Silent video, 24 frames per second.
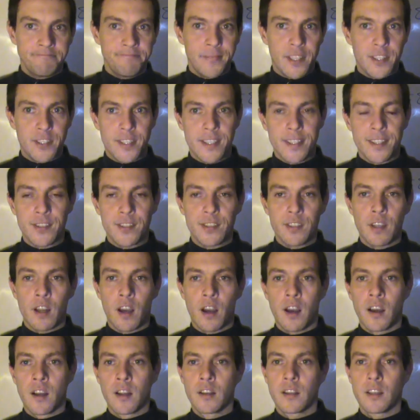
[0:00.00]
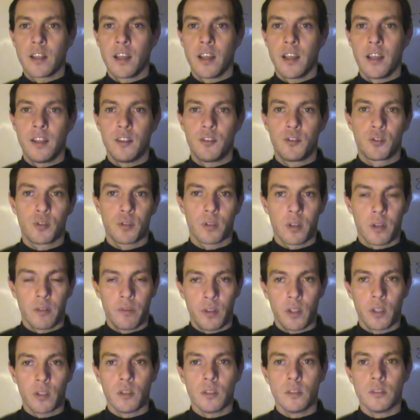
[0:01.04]
This is not a
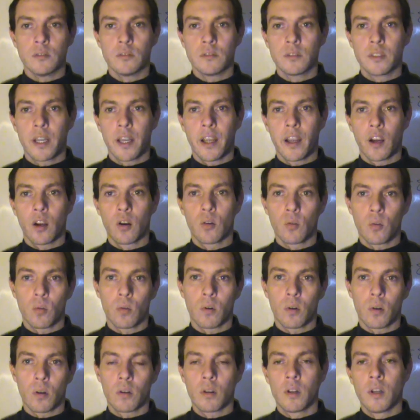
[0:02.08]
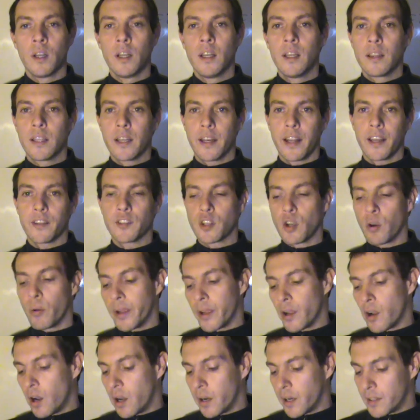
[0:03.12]
trivial error that he has
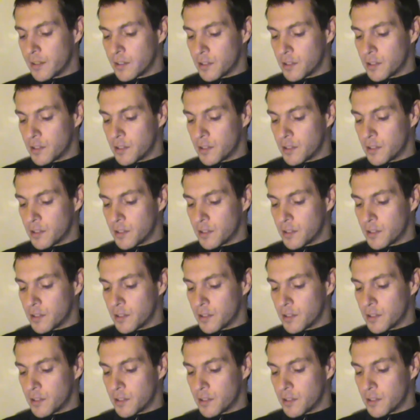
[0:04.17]
going on.